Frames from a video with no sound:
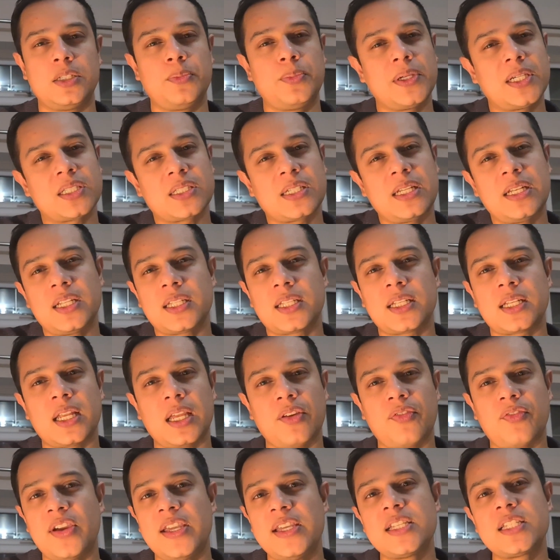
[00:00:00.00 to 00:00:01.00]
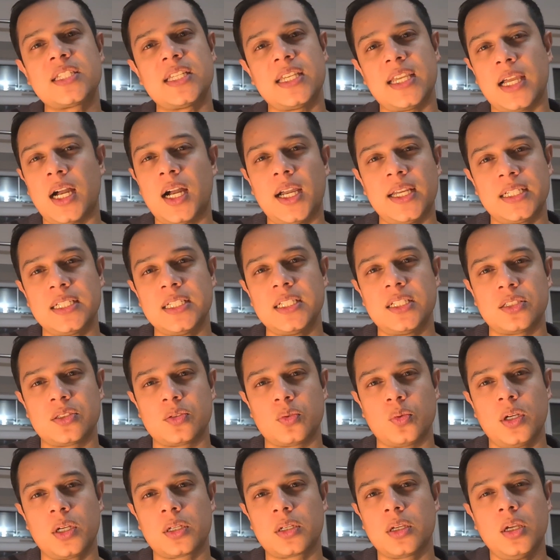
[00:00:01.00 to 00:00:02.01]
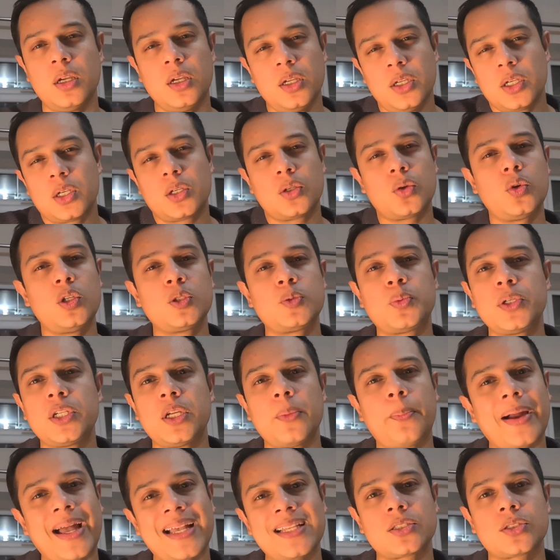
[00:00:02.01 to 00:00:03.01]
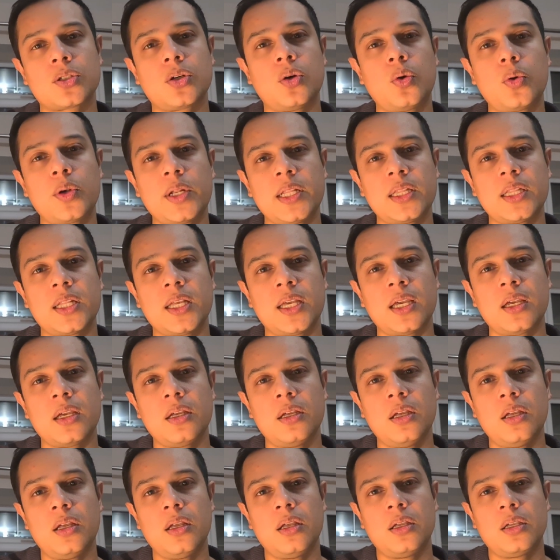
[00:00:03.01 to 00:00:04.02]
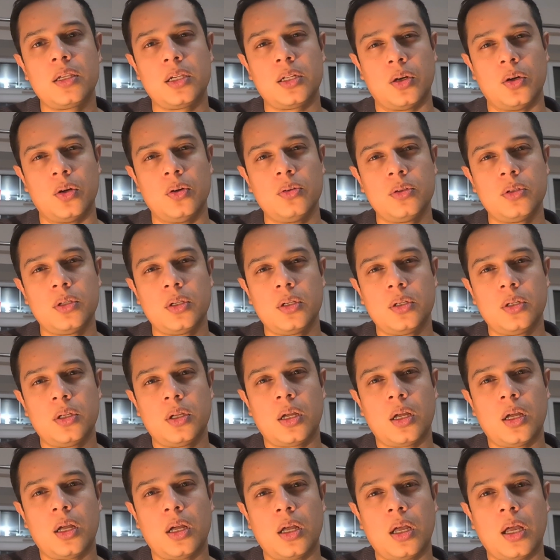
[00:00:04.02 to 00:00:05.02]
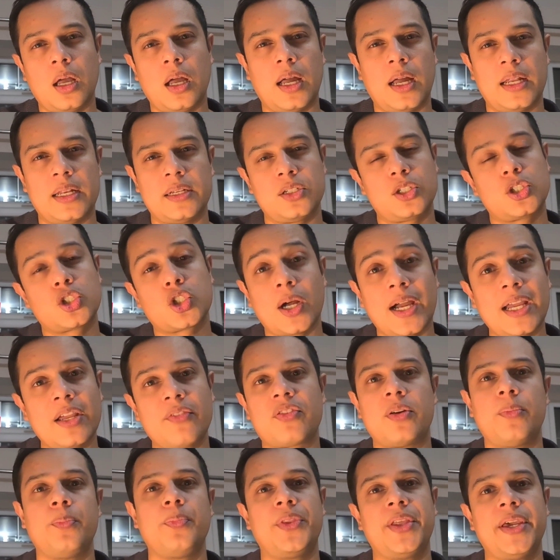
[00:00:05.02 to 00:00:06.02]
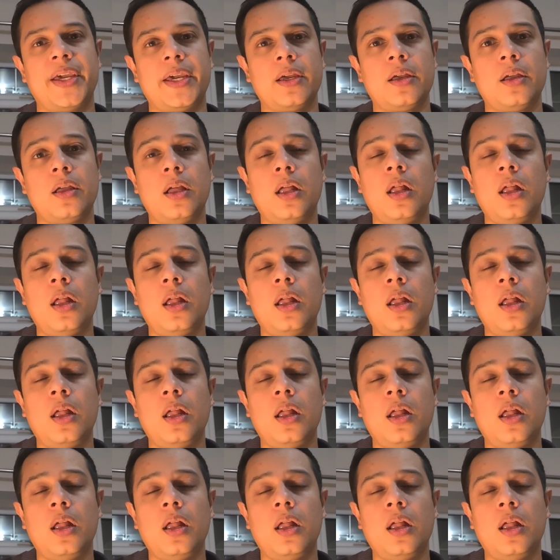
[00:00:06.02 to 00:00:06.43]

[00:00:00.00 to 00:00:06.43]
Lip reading: Because at the end of the day, Face ID doesn't work. You can always put your passcode in there, and try it from there.